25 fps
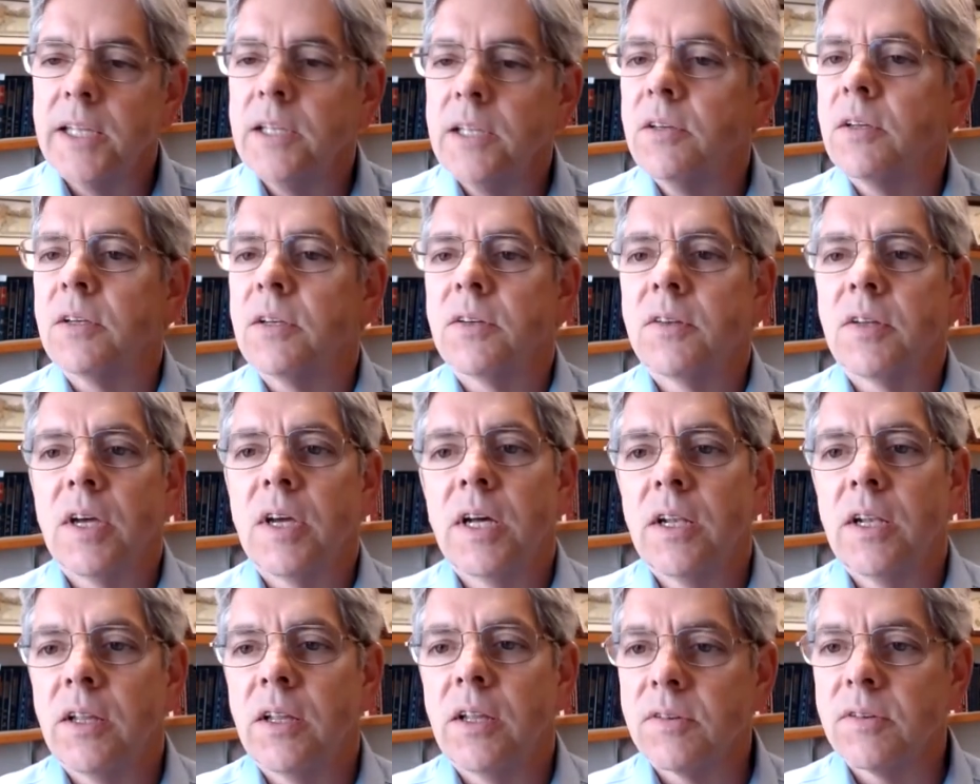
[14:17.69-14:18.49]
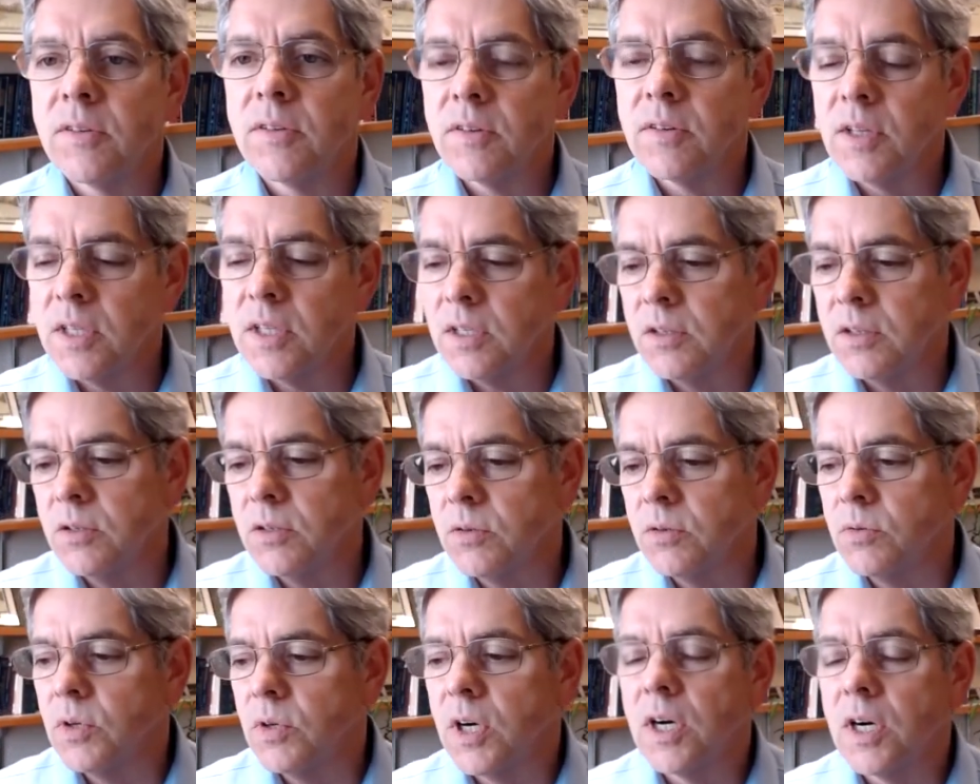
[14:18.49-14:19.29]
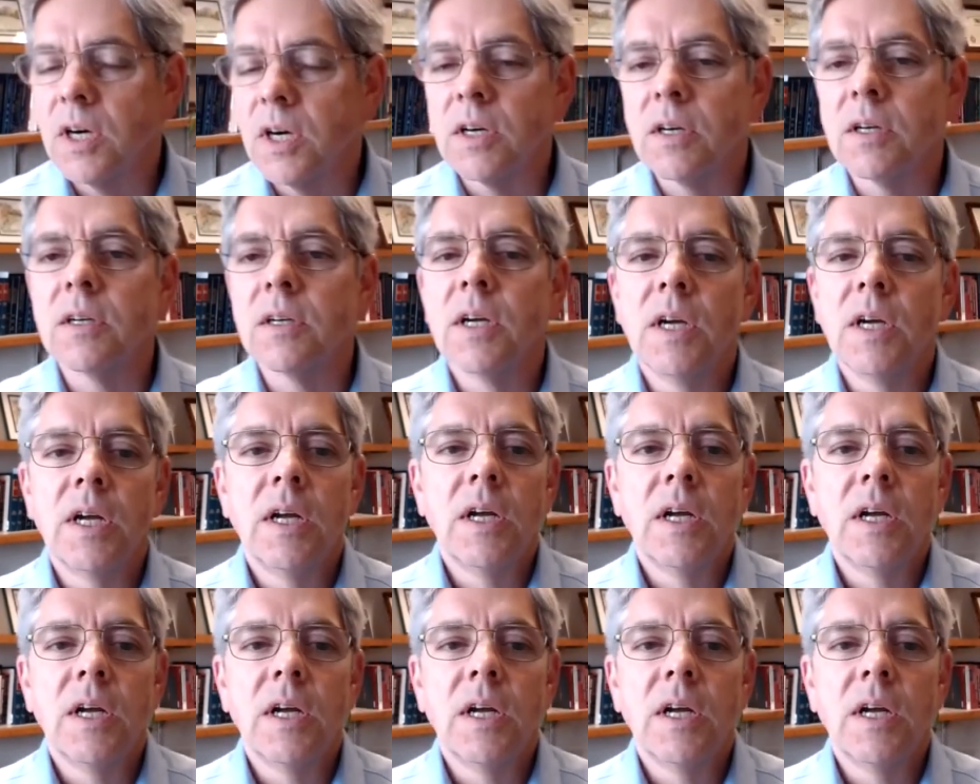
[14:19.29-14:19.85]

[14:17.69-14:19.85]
You can tell us that you are